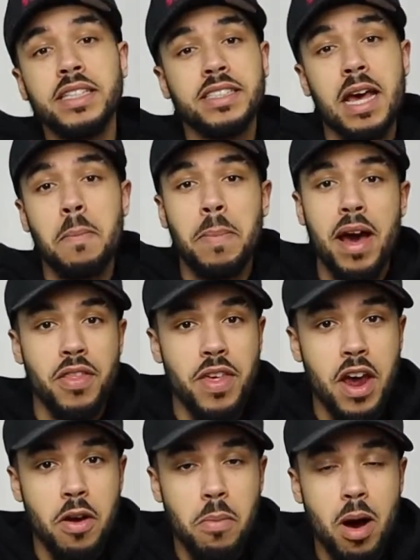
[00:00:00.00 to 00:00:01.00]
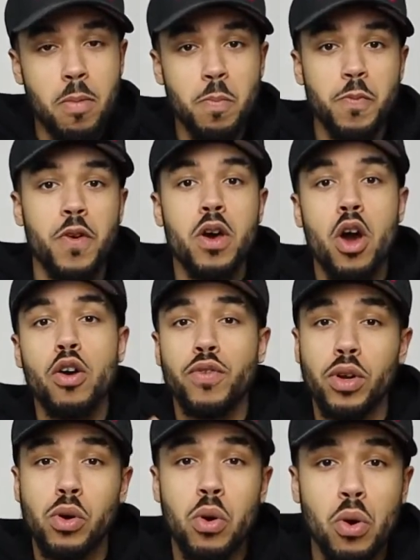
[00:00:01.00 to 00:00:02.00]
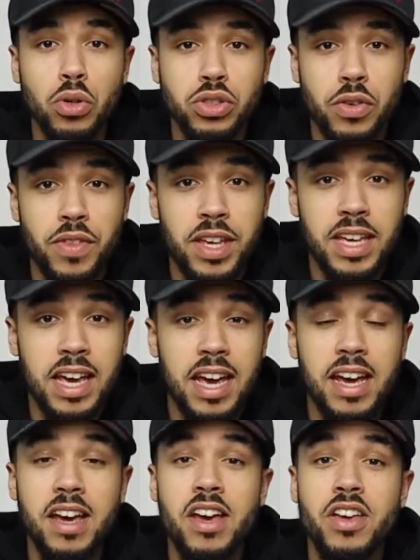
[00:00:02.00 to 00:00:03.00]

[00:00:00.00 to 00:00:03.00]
£10 there a month, over the course of the year,